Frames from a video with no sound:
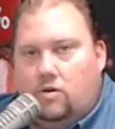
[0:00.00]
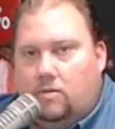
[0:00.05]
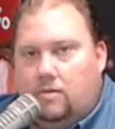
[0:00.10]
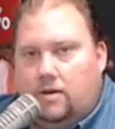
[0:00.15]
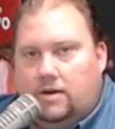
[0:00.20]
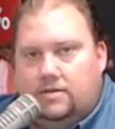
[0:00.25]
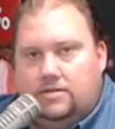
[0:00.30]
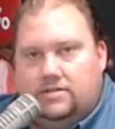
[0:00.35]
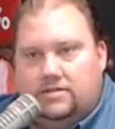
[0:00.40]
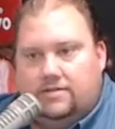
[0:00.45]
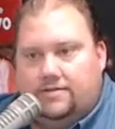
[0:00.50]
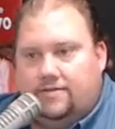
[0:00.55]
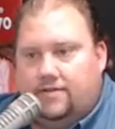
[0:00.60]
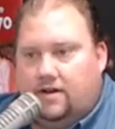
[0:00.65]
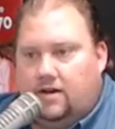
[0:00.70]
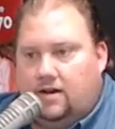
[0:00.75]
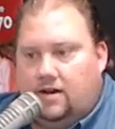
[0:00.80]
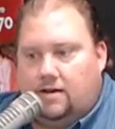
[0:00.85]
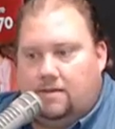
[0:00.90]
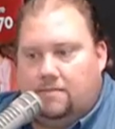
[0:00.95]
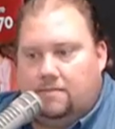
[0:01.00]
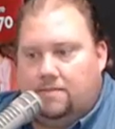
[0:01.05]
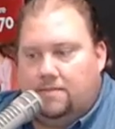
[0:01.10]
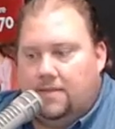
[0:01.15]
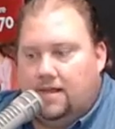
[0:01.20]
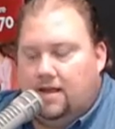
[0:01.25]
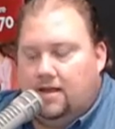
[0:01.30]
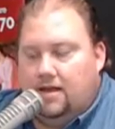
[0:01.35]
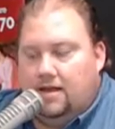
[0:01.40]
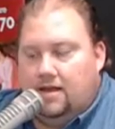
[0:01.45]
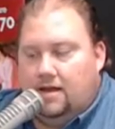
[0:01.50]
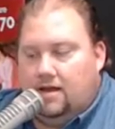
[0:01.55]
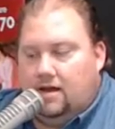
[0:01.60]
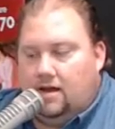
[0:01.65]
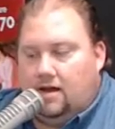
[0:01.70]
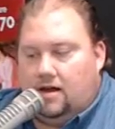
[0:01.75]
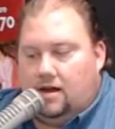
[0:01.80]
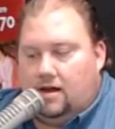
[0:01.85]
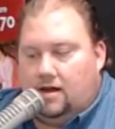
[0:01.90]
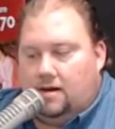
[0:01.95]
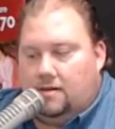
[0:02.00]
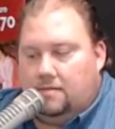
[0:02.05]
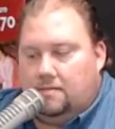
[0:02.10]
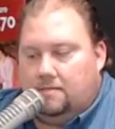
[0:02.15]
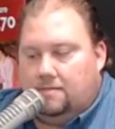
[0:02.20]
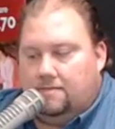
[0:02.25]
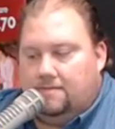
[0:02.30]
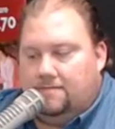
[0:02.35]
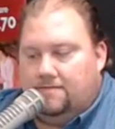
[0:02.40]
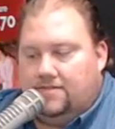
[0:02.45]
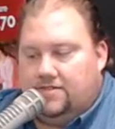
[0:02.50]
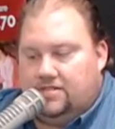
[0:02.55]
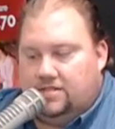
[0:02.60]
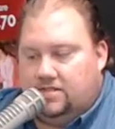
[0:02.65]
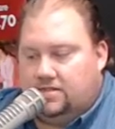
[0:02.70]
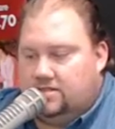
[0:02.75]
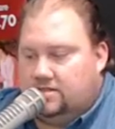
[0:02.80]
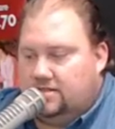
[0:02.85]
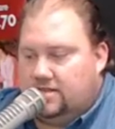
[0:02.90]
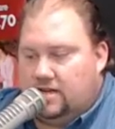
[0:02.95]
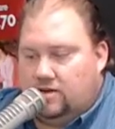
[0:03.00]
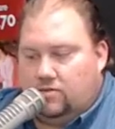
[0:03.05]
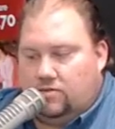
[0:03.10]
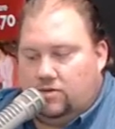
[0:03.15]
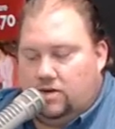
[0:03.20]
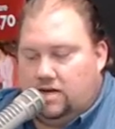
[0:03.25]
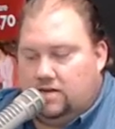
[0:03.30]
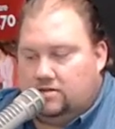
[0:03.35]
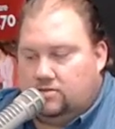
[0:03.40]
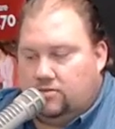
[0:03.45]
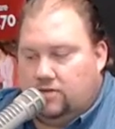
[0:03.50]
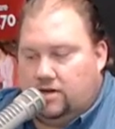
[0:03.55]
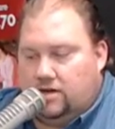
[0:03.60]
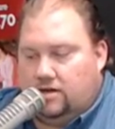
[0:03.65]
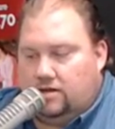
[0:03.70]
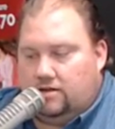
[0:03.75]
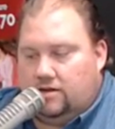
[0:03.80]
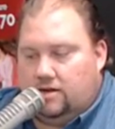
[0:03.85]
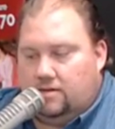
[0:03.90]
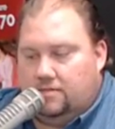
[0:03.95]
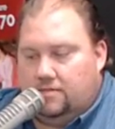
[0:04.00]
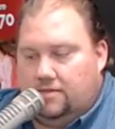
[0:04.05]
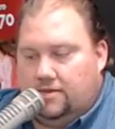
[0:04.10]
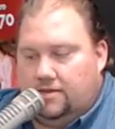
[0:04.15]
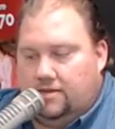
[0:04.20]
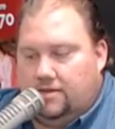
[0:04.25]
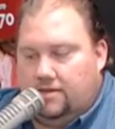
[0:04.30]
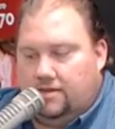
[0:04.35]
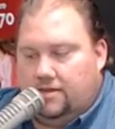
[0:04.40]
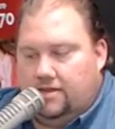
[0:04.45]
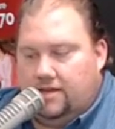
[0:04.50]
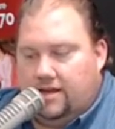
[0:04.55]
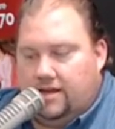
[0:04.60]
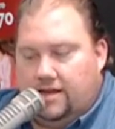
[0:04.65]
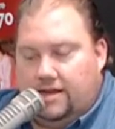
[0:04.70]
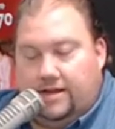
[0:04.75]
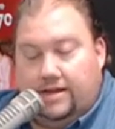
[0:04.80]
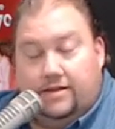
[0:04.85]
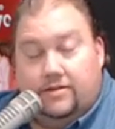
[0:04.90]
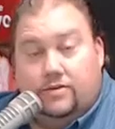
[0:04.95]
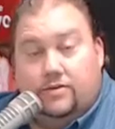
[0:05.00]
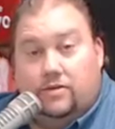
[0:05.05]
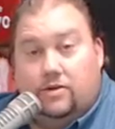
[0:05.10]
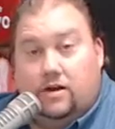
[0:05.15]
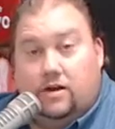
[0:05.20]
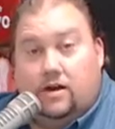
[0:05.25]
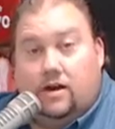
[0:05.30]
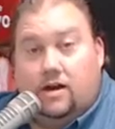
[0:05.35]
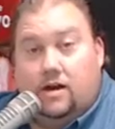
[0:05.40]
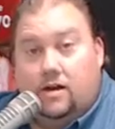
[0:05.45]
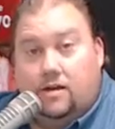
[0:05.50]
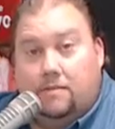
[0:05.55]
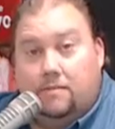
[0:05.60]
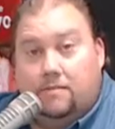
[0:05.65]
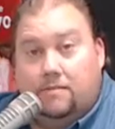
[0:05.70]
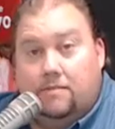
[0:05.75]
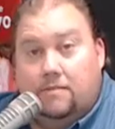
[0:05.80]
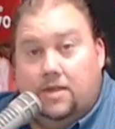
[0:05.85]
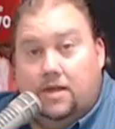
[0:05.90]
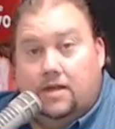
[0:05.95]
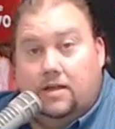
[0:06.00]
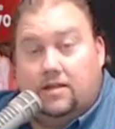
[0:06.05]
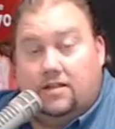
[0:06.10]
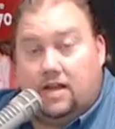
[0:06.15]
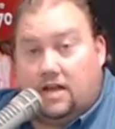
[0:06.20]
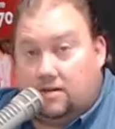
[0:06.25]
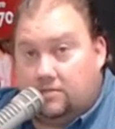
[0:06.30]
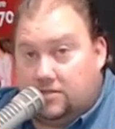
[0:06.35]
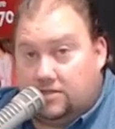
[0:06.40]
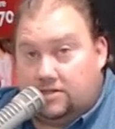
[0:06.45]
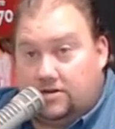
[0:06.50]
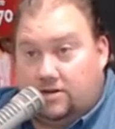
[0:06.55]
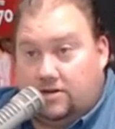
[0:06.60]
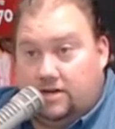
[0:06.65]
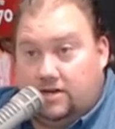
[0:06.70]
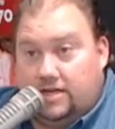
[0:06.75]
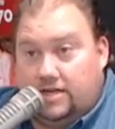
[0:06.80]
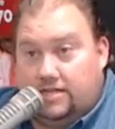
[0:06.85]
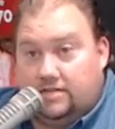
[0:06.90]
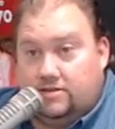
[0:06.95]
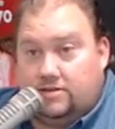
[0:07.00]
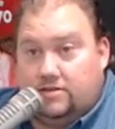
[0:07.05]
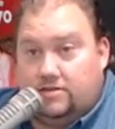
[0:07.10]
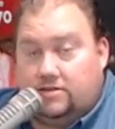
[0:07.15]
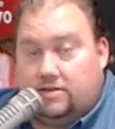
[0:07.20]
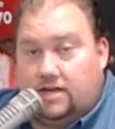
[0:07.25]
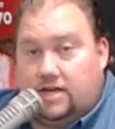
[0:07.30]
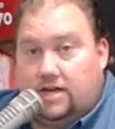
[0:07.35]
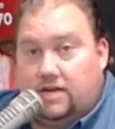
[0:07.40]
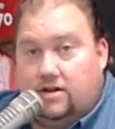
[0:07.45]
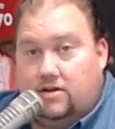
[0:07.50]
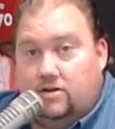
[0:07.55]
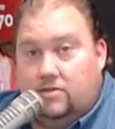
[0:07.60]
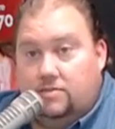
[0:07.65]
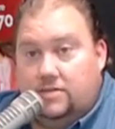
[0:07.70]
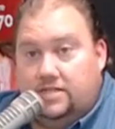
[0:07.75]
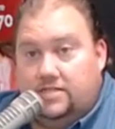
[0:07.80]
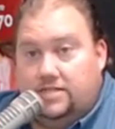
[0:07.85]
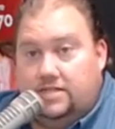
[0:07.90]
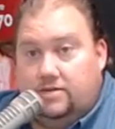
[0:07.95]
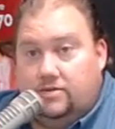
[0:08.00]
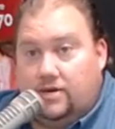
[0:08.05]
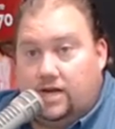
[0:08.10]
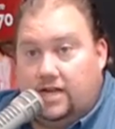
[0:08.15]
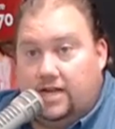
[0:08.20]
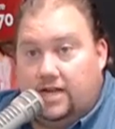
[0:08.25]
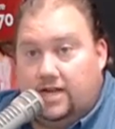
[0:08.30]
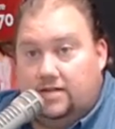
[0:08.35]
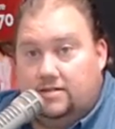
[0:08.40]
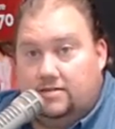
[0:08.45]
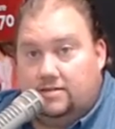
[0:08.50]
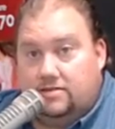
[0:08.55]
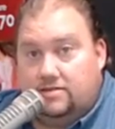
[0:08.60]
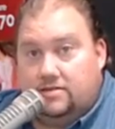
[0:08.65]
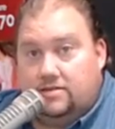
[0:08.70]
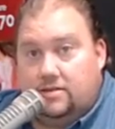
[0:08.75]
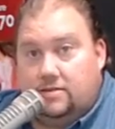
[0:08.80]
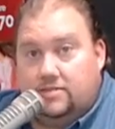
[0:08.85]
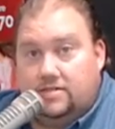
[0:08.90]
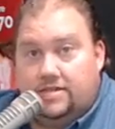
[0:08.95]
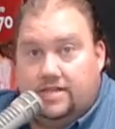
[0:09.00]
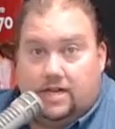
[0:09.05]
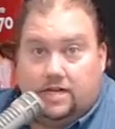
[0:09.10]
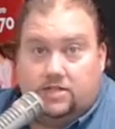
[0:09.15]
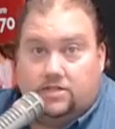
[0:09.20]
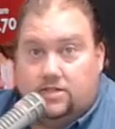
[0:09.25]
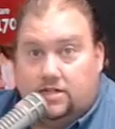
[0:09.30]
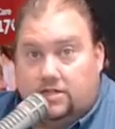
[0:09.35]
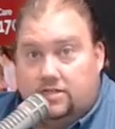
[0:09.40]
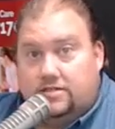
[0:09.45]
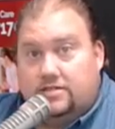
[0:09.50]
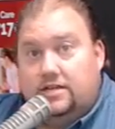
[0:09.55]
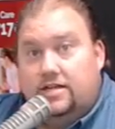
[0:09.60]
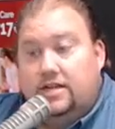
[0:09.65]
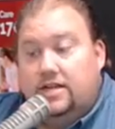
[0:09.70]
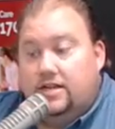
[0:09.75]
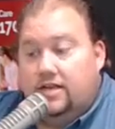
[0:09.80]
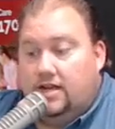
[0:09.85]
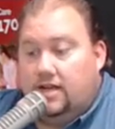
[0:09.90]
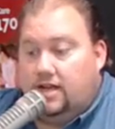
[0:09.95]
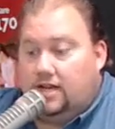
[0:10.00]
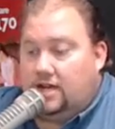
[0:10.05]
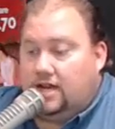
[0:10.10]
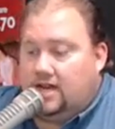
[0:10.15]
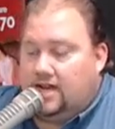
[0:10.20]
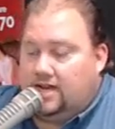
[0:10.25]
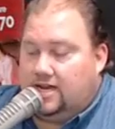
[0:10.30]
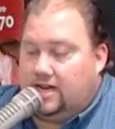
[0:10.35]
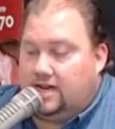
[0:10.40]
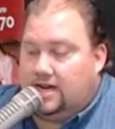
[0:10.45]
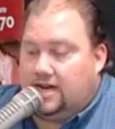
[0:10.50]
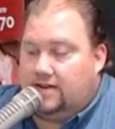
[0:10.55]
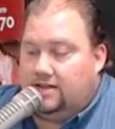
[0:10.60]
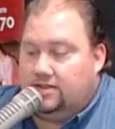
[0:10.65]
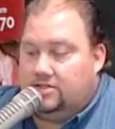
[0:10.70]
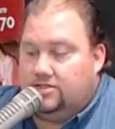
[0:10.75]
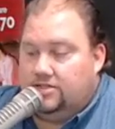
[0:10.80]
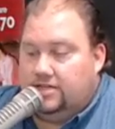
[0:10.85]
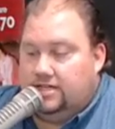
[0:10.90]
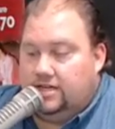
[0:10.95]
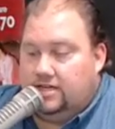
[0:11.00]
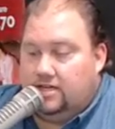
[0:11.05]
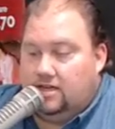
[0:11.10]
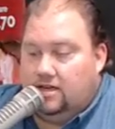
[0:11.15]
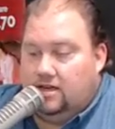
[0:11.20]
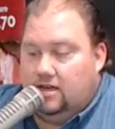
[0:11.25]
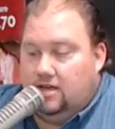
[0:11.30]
bunch of physicians as well. They do a lot of maternity, so there's a lot of OBGYNs, so obstetrics and gynecology.